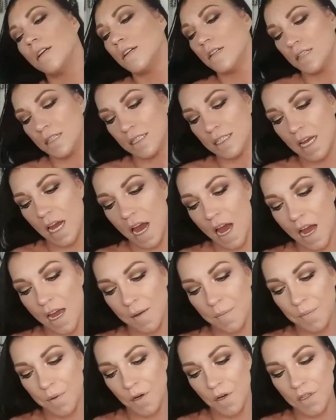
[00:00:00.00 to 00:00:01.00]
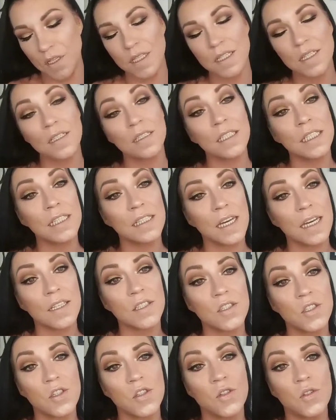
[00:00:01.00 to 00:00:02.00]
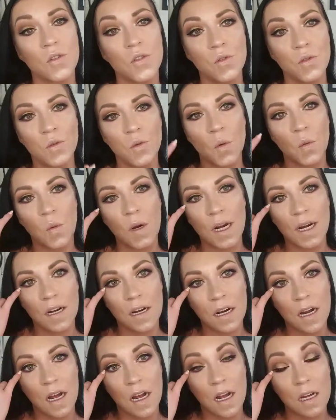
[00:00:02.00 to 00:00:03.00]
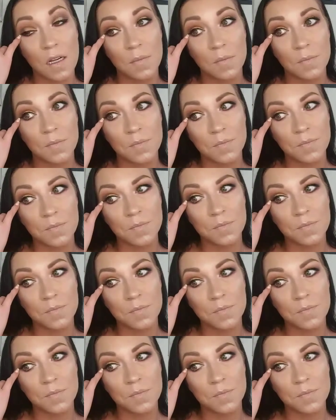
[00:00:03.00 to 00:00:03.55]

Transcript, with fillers: because I personally like to wear um,